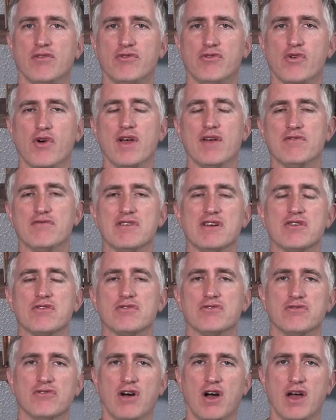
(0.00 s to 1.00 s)
for a
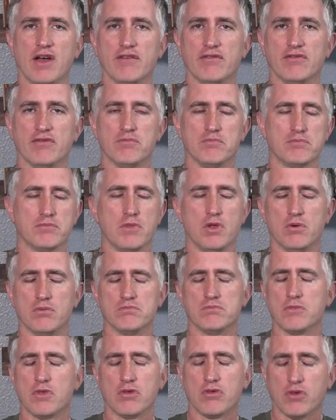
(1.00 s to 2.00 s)
rear drive, oh,
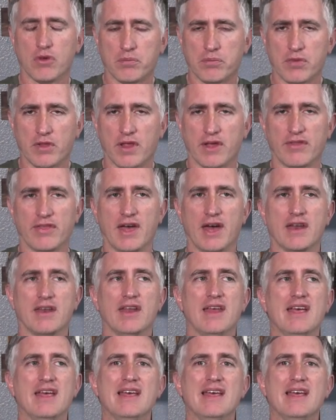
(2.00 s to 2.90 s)
something like that.